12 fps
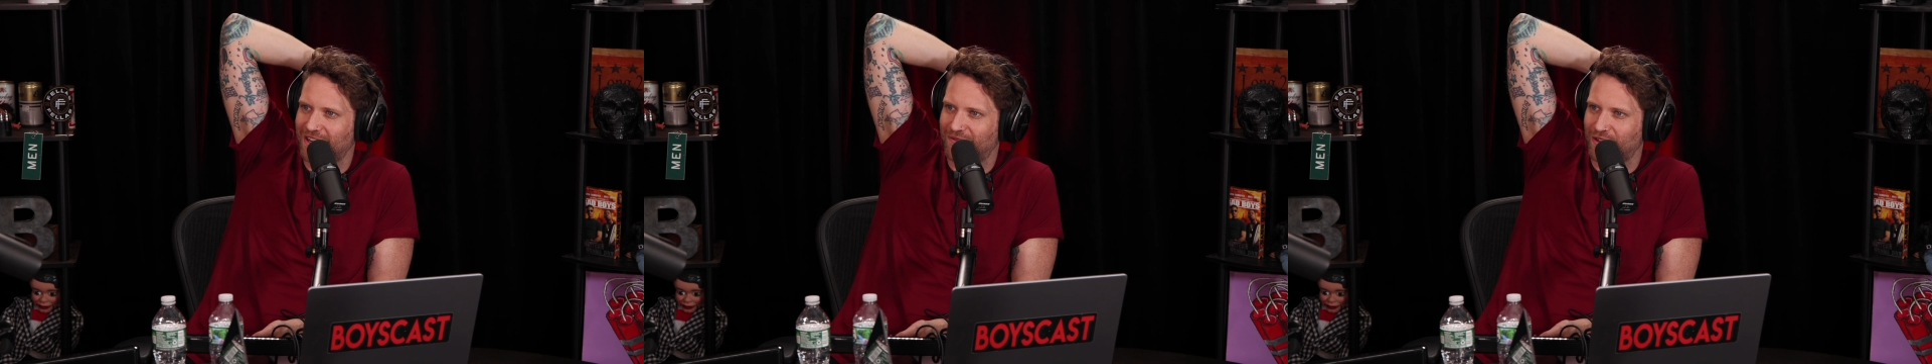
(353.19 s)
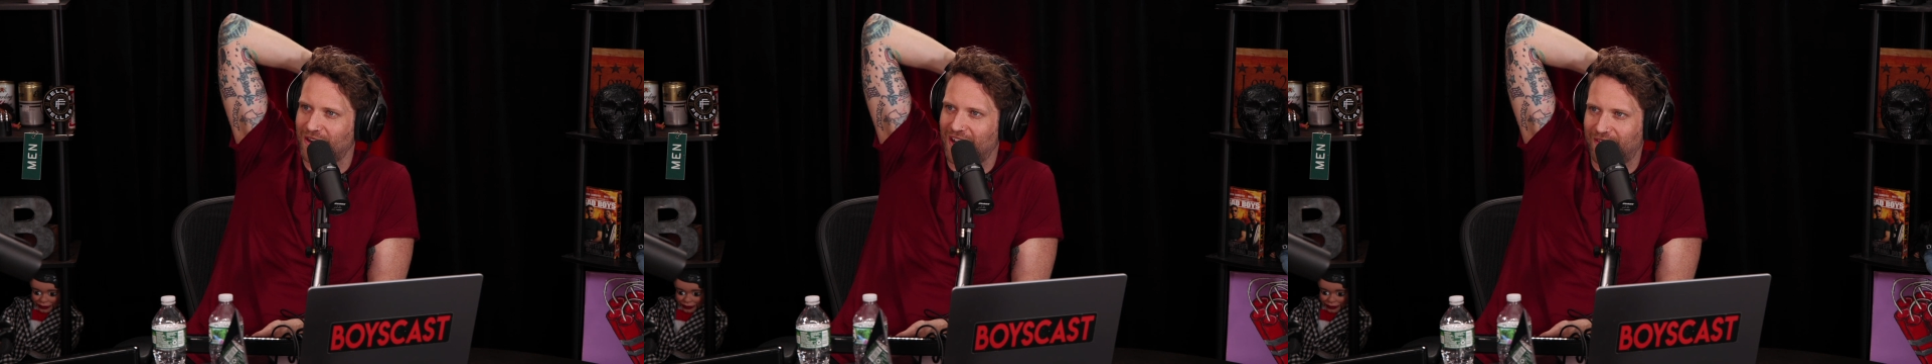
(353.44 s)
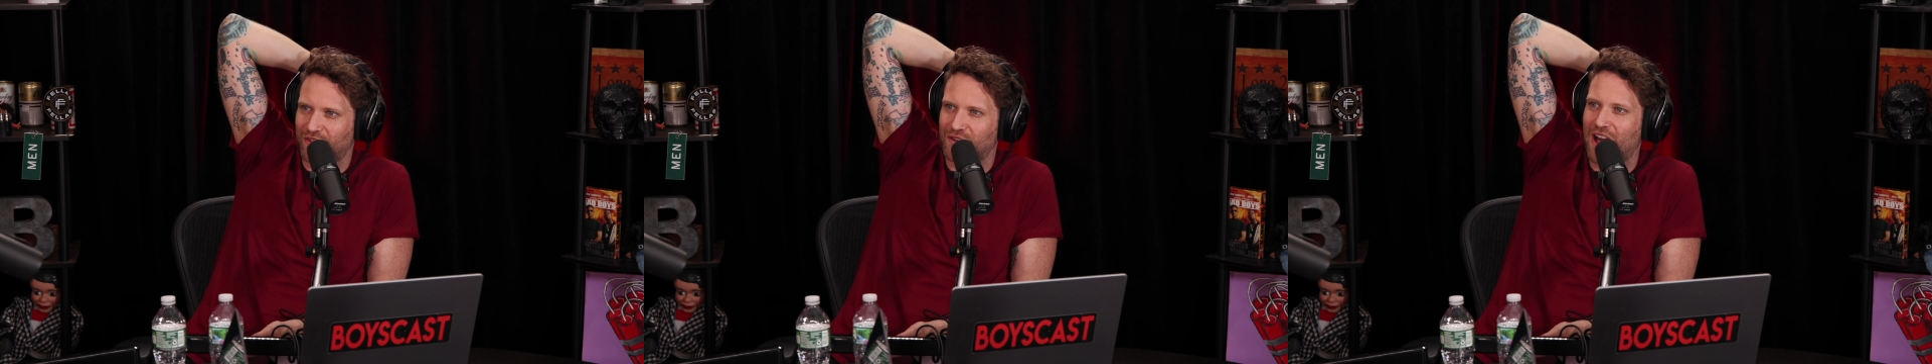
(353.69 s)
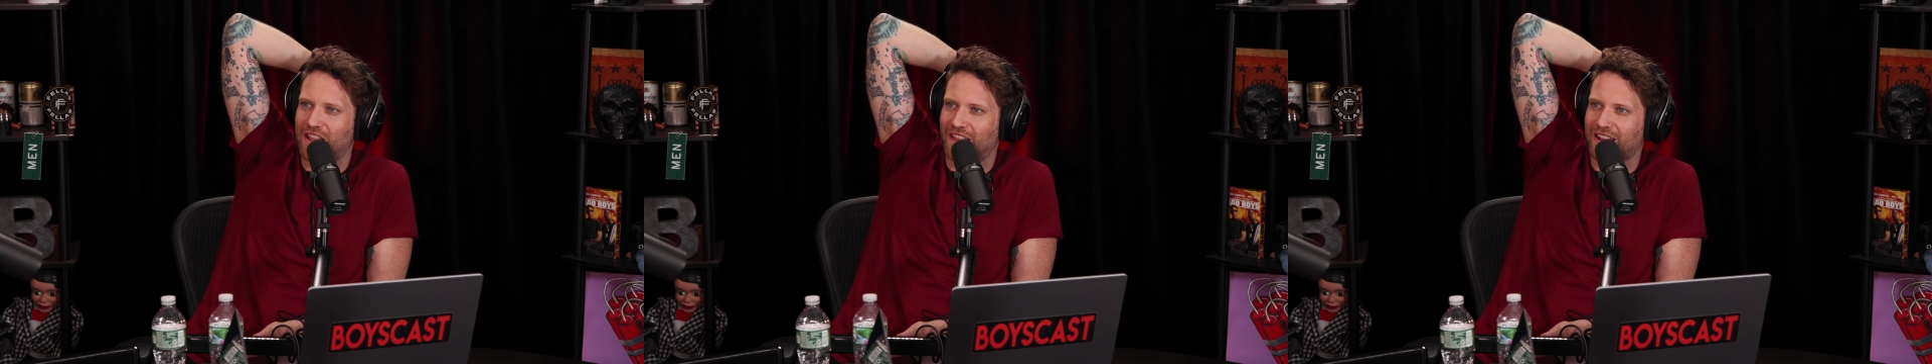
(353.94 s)
If they're
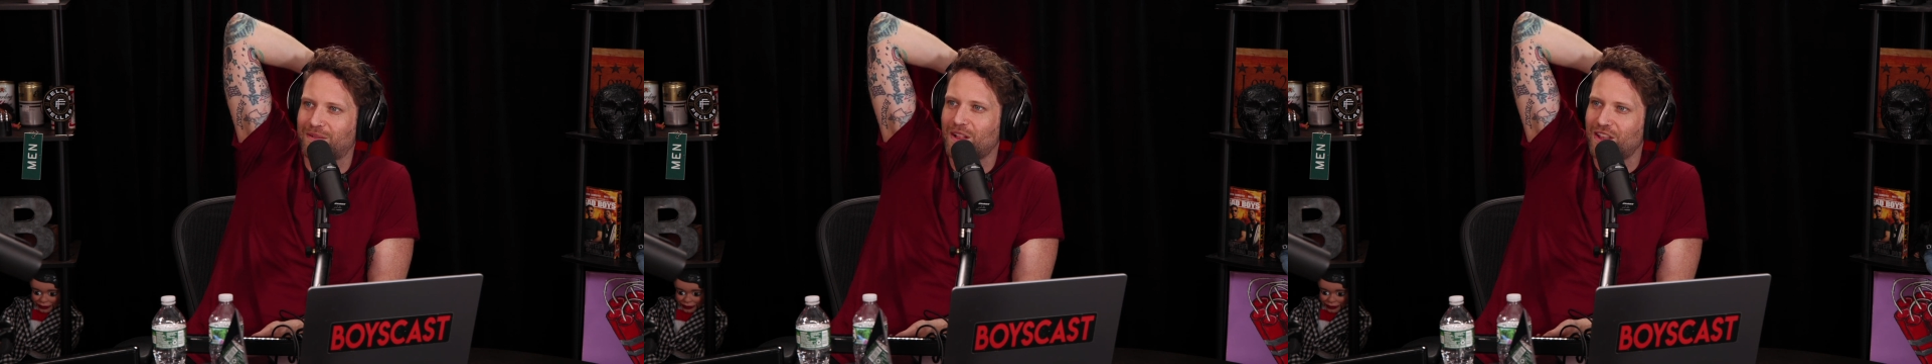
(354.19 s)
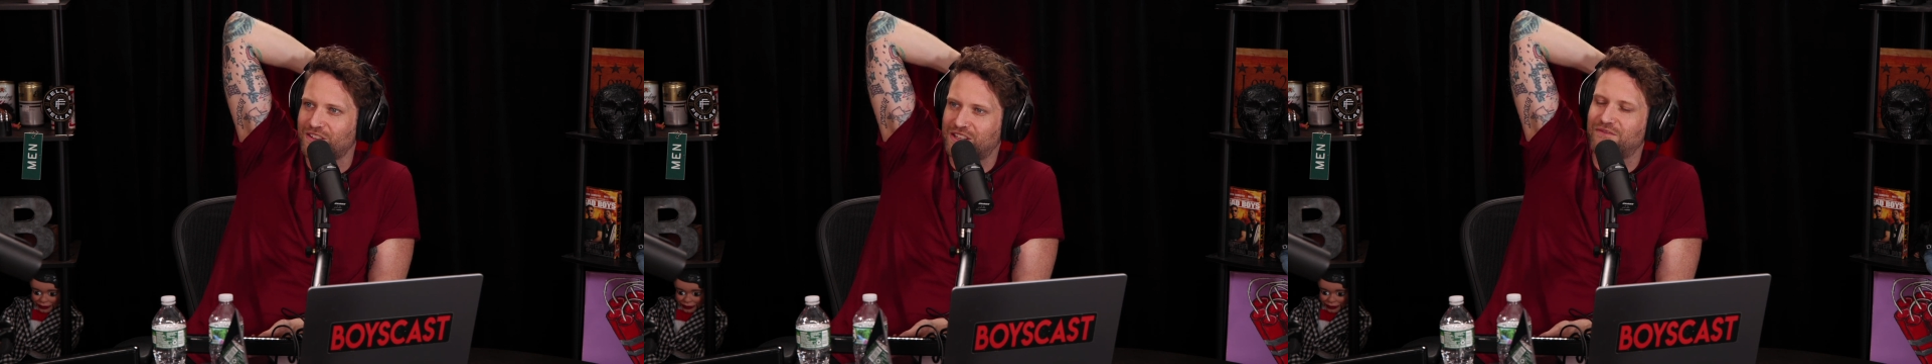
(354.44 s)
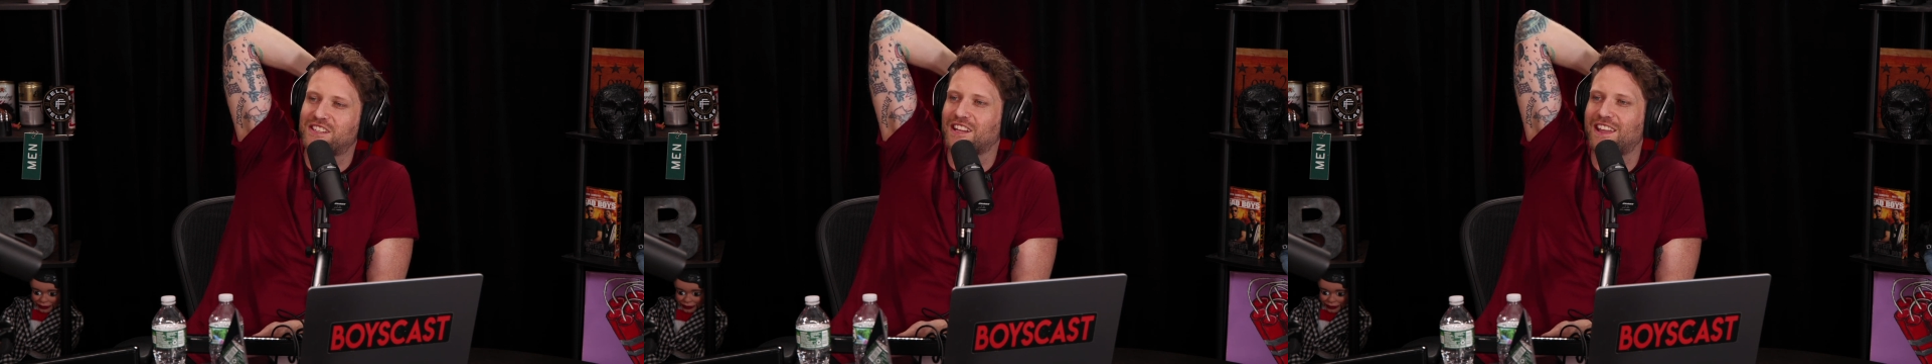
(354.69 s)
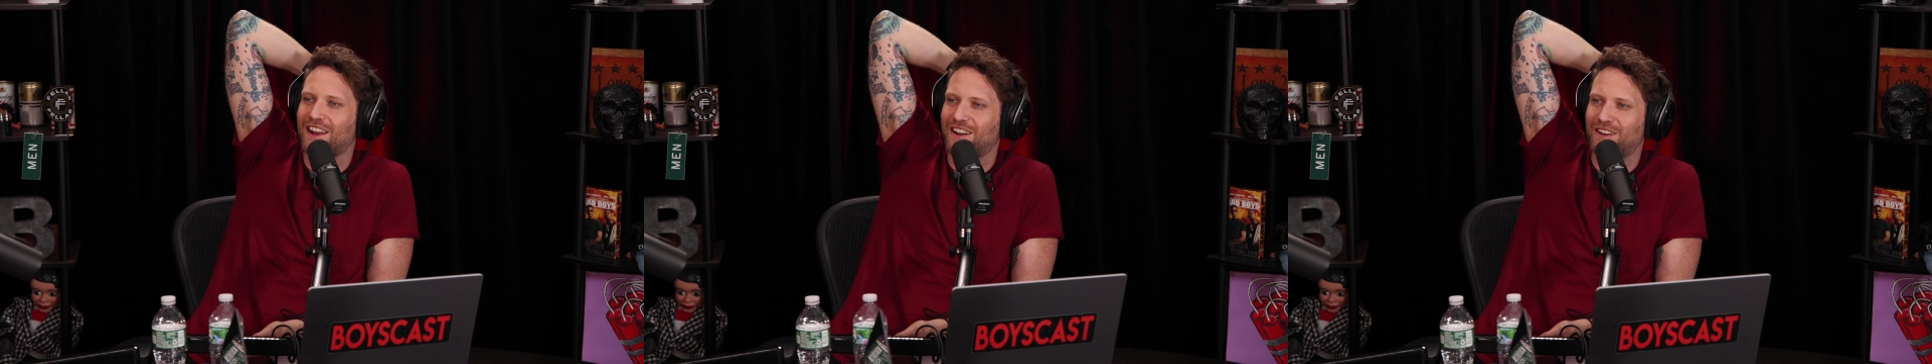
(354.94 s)
not like
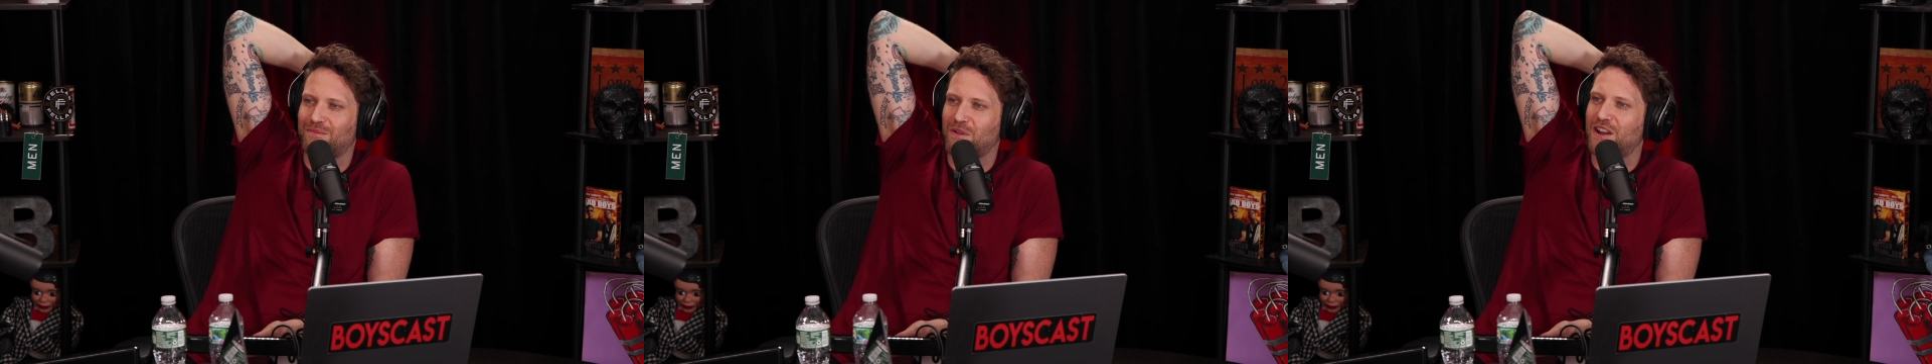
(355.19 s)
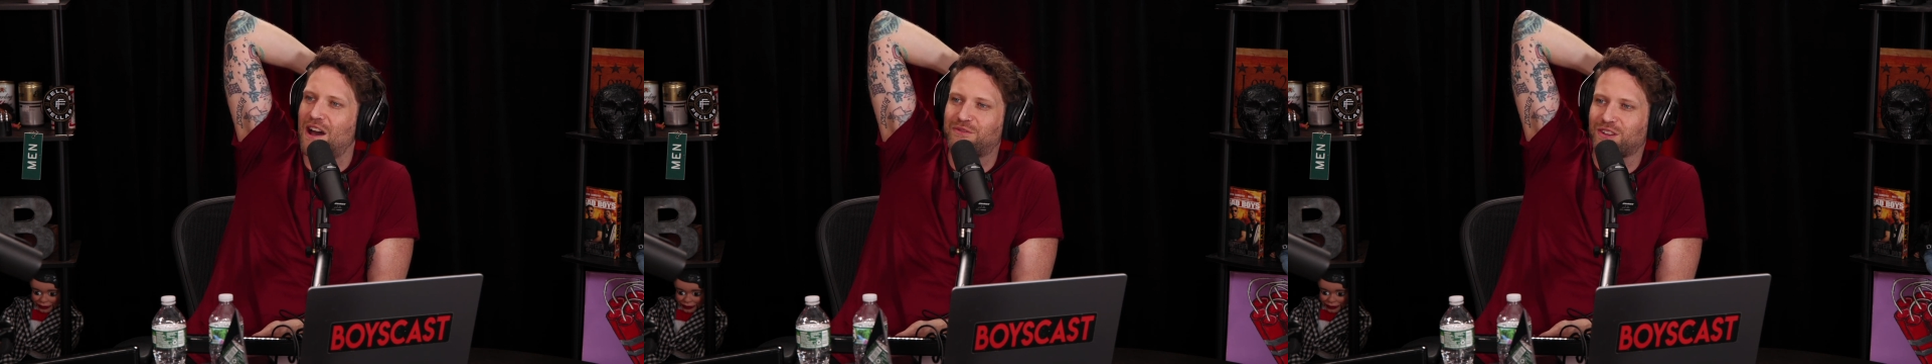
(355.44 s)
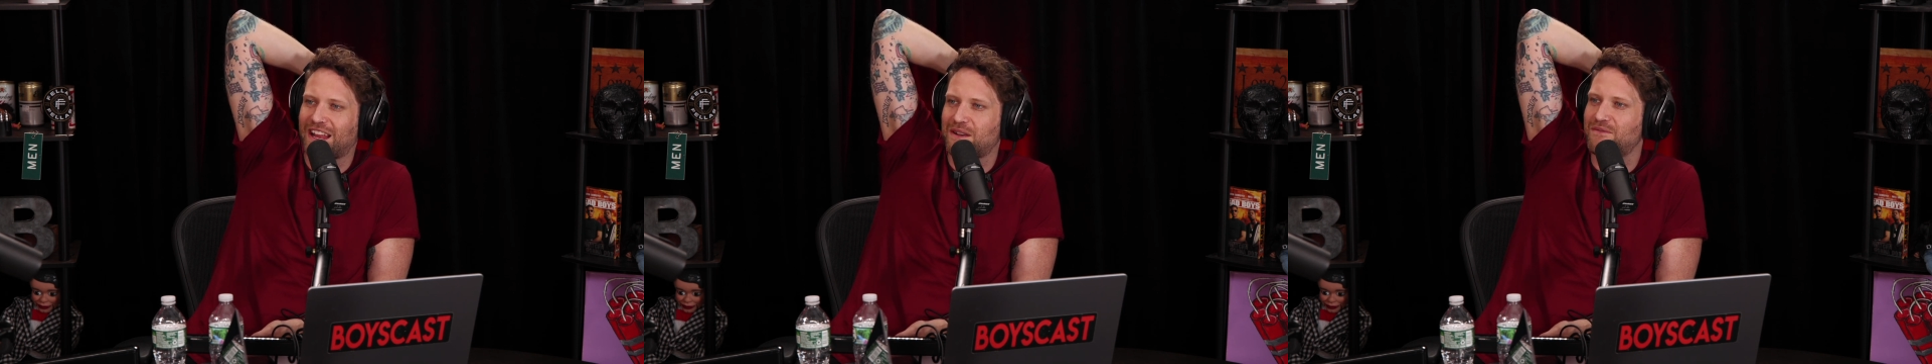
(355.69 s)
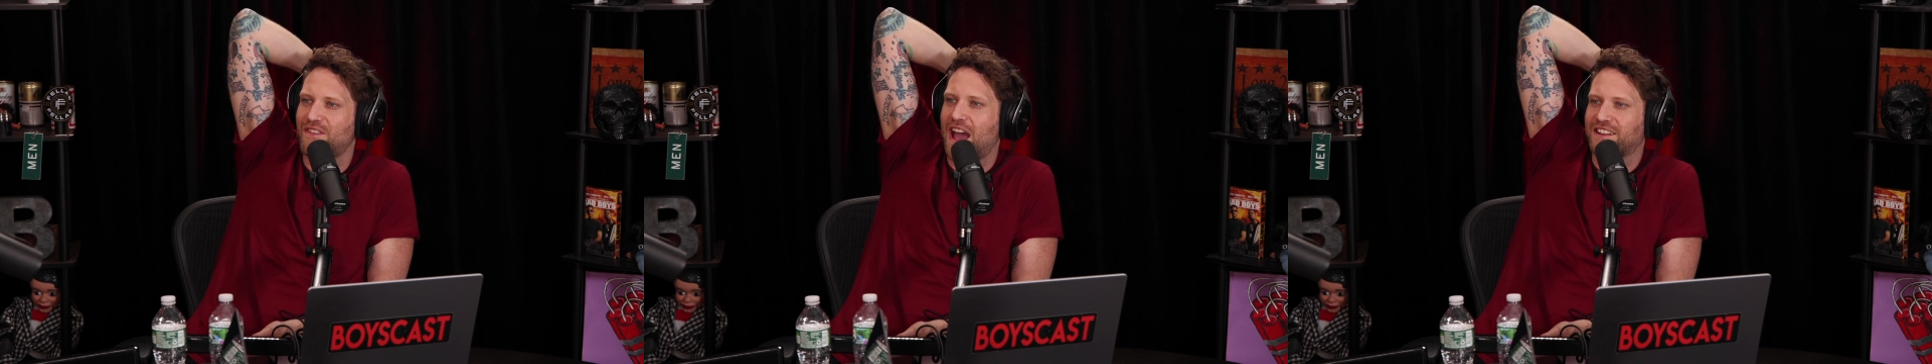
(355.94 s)
sophisticated enough to like
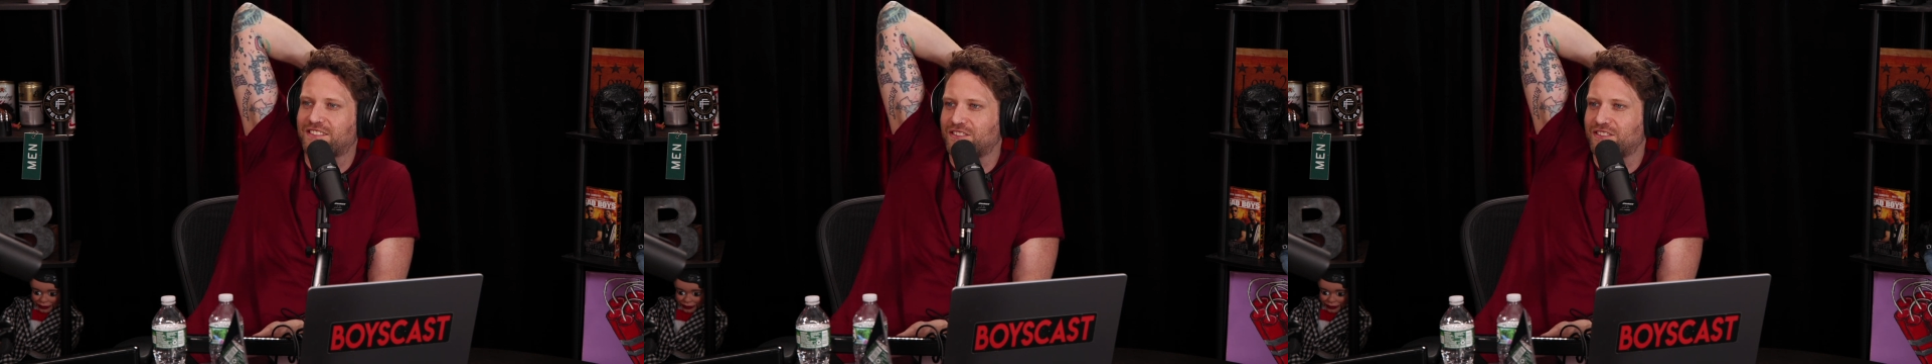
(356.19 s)
invest,